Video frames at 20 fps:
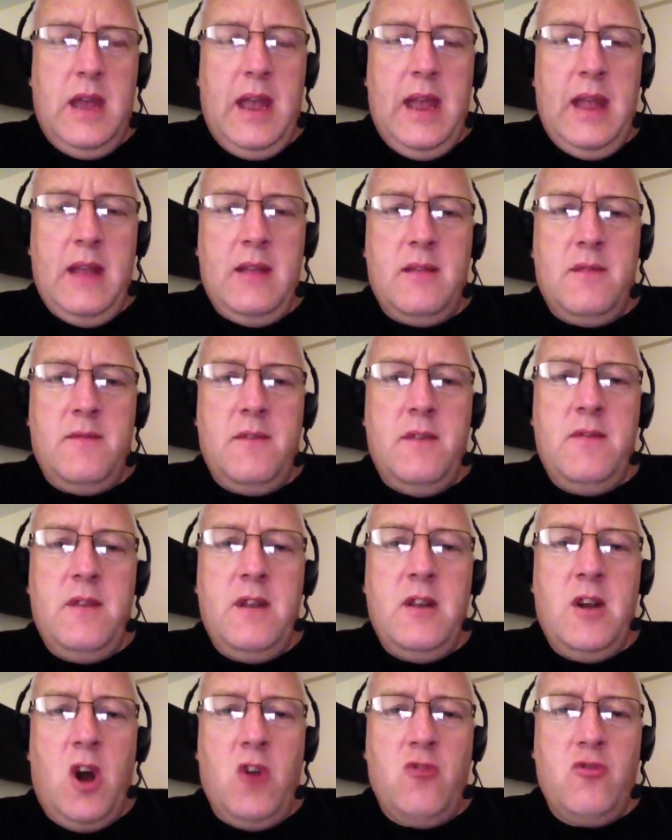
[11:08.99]
It's
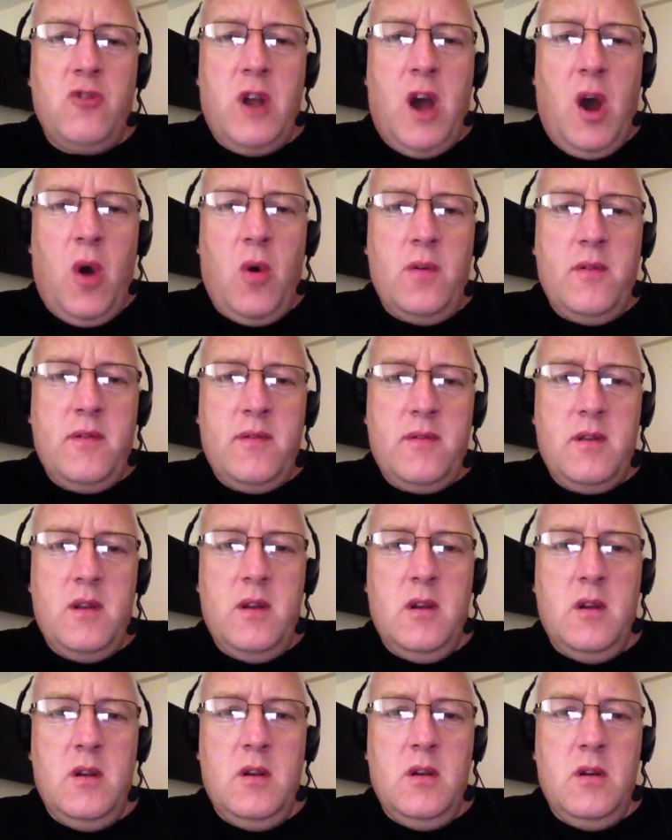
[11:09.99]
1500 hours
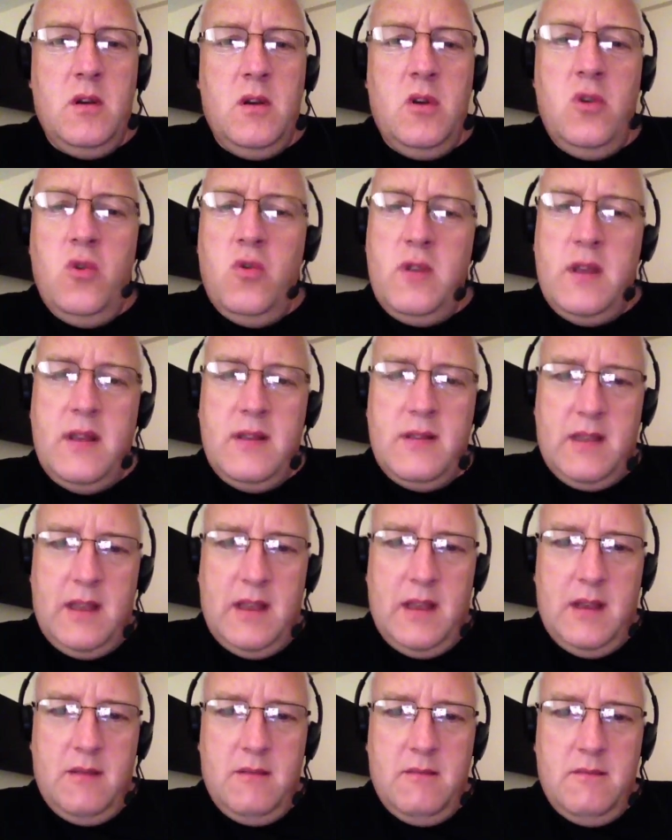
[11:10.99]
UTC,
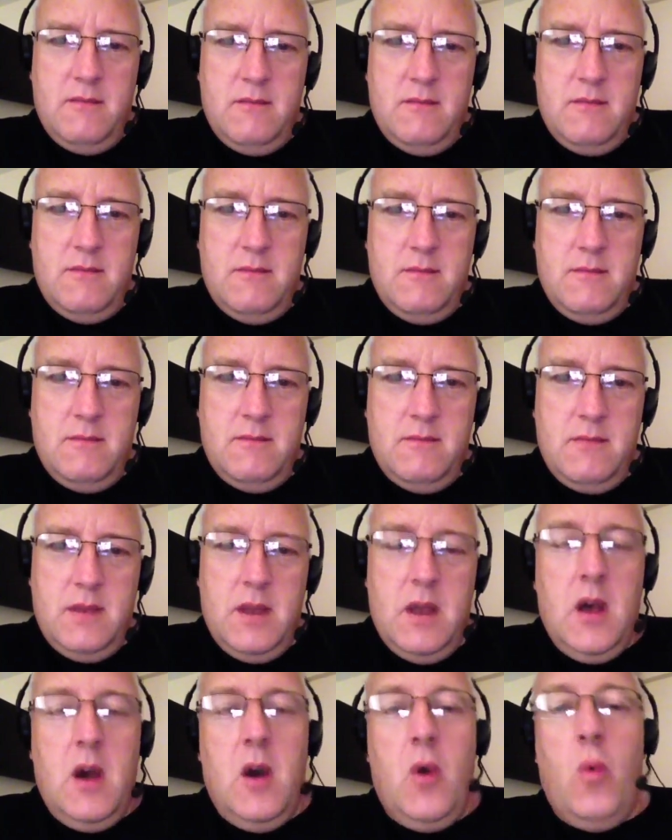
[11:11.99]

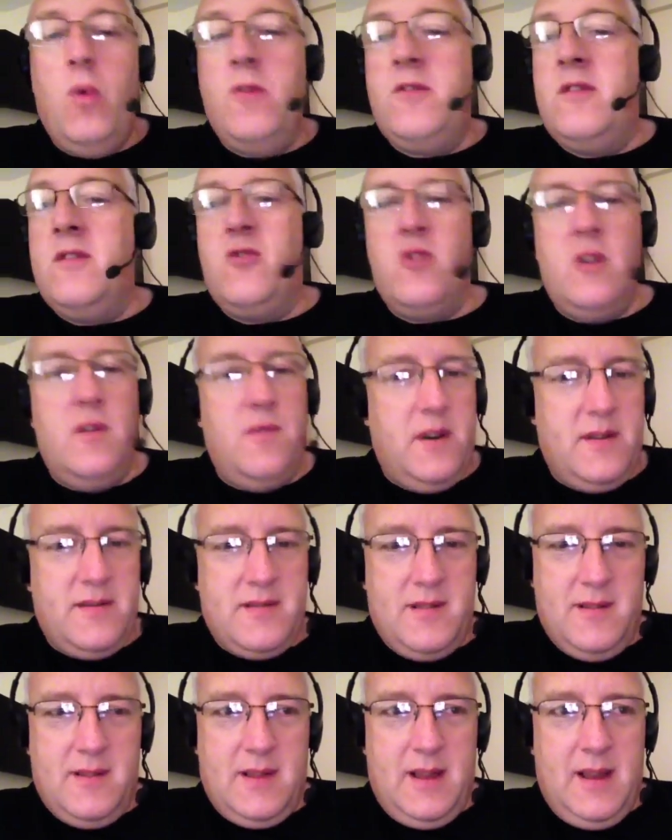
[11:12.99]
which is
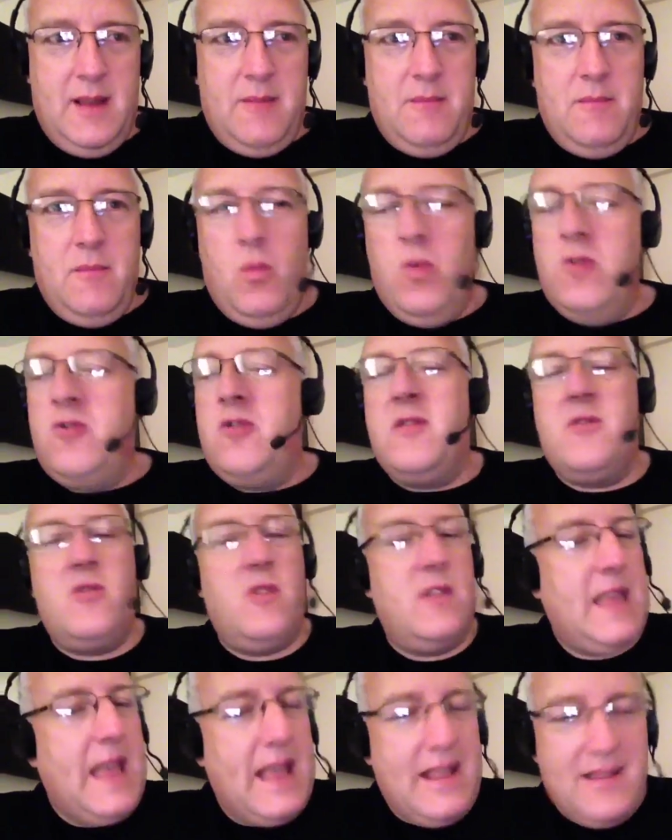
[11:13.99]
universal time, which is
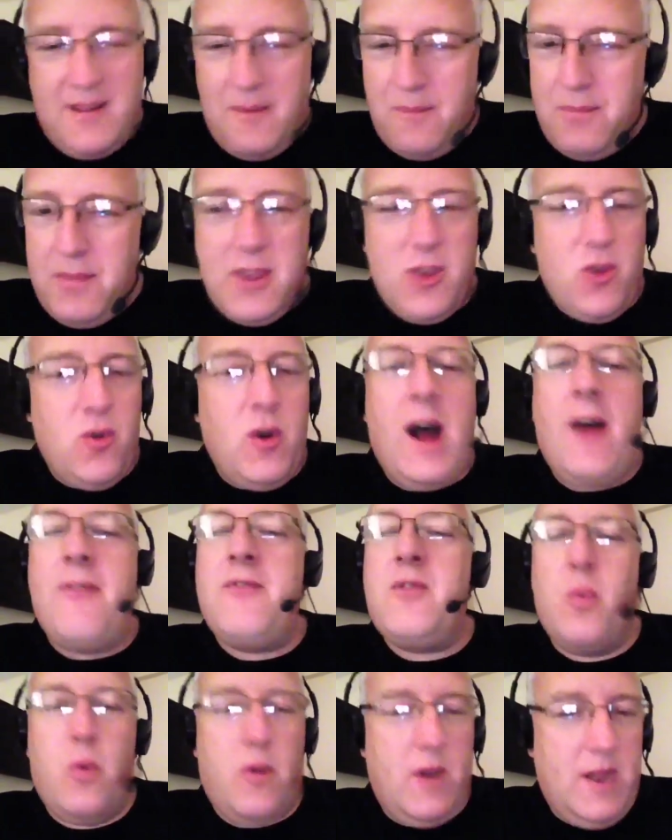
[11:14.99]
not something you have
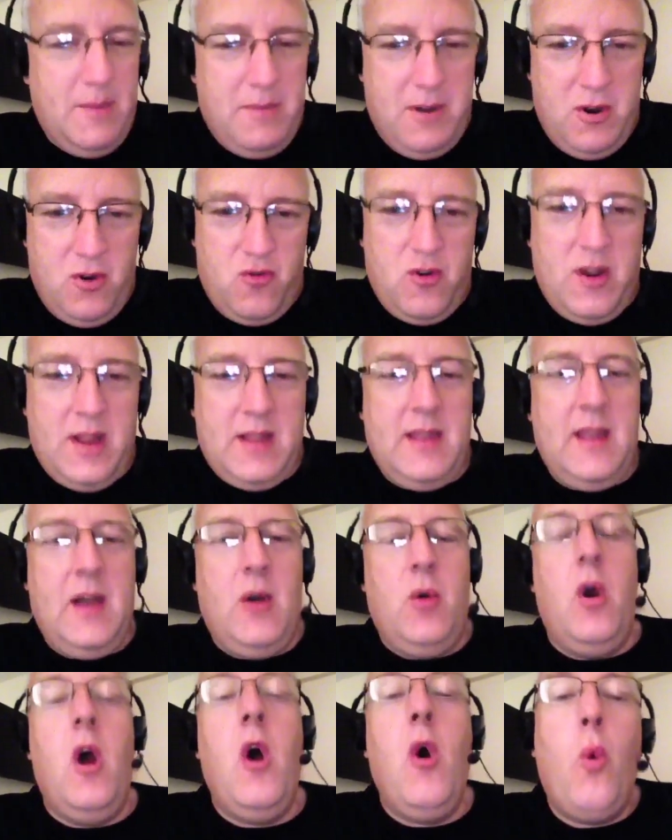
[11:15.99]
to worry about right now.
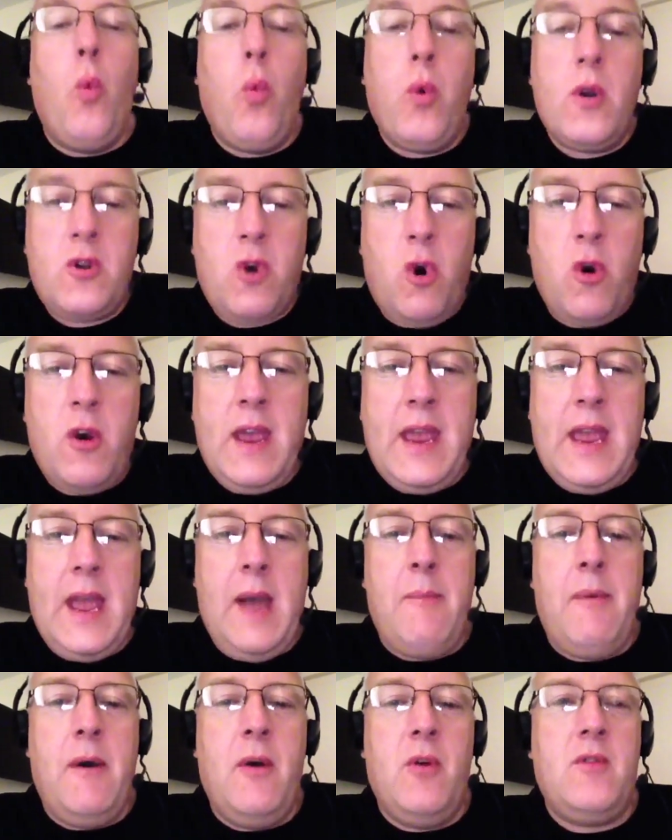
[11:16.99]
We're talking
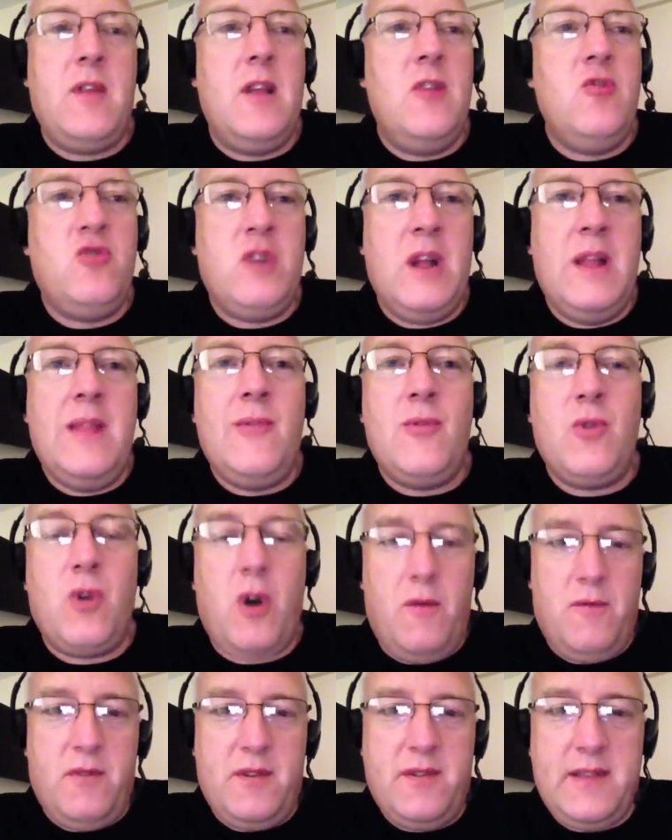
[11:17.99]
about general
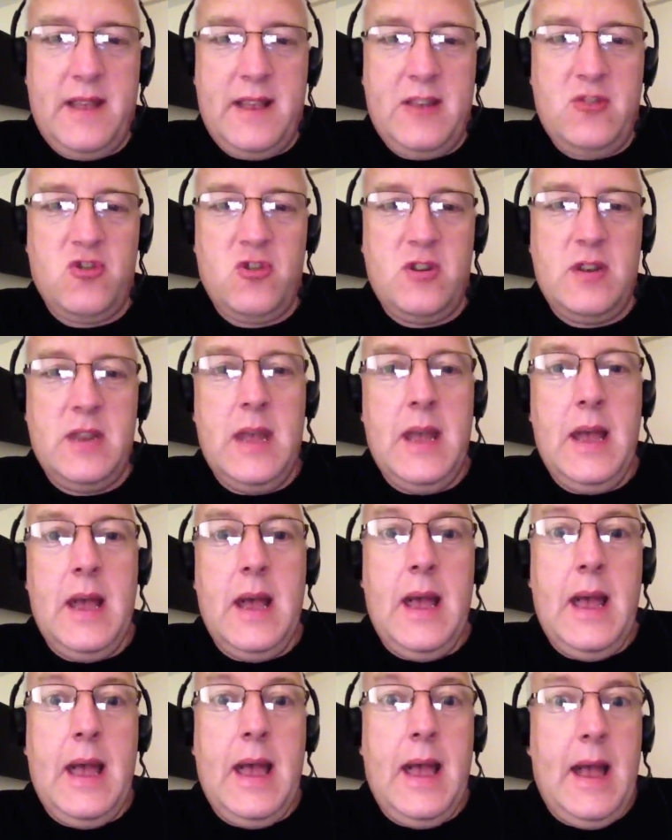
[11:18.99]
conversation
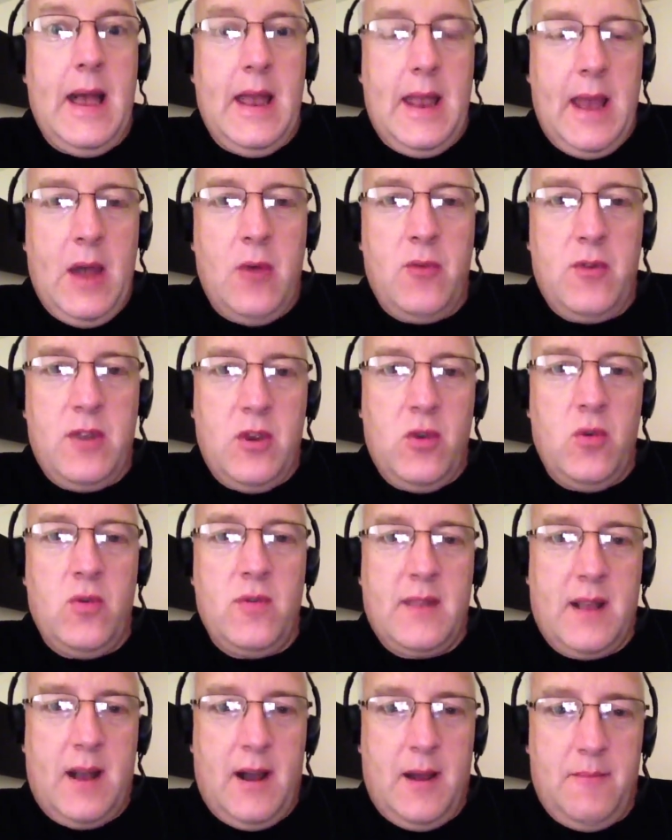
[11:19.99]
and how to use
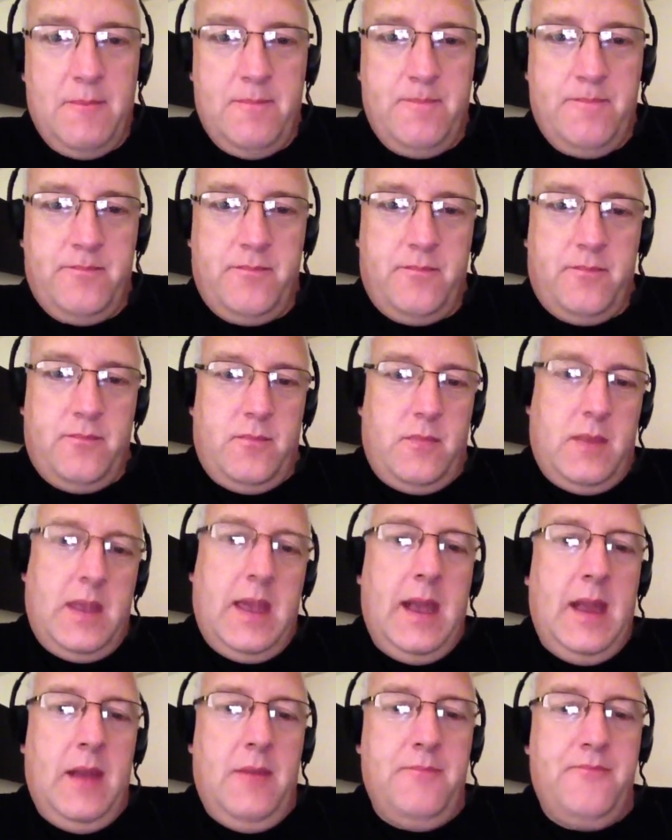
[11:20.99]
time.
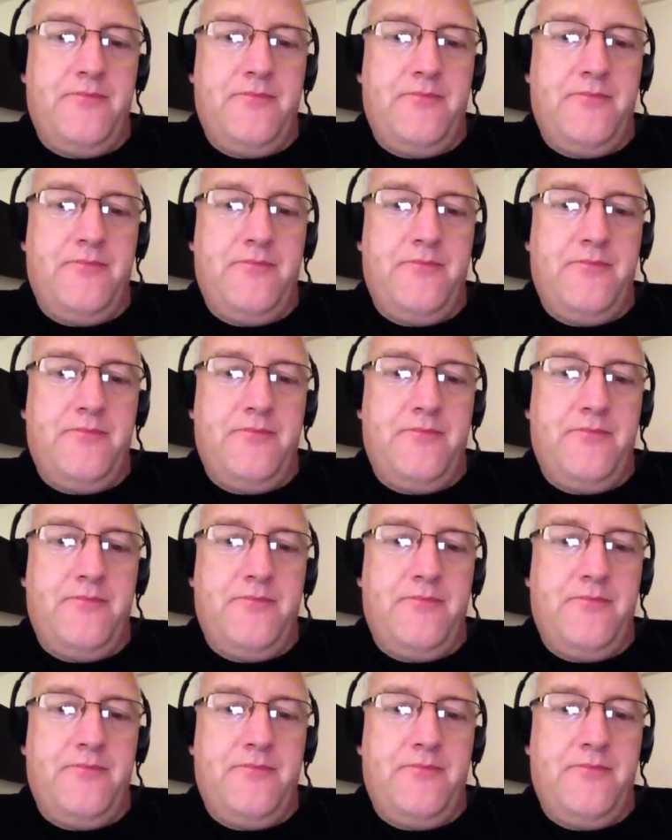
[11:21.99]
Okay.